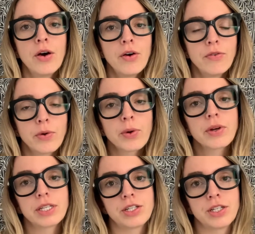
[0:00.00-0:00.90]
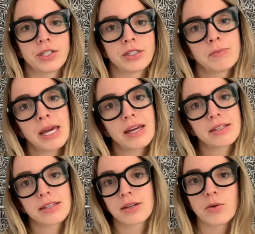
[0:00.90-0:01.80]
for this year's makes,
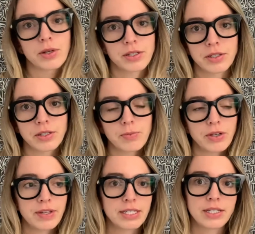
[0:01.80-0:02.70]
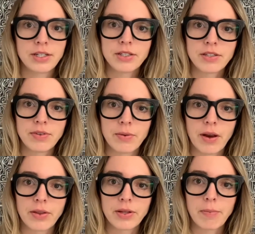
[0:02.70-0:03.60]
and of course there's previous years if you want
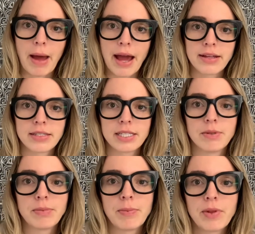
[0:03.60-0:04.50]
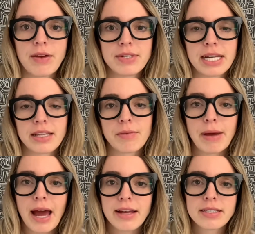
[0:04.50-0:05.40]
to look back and see what people have done in the
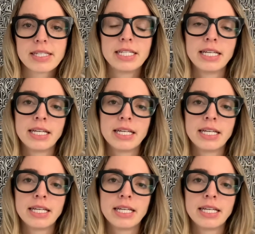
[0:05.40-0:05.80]
past.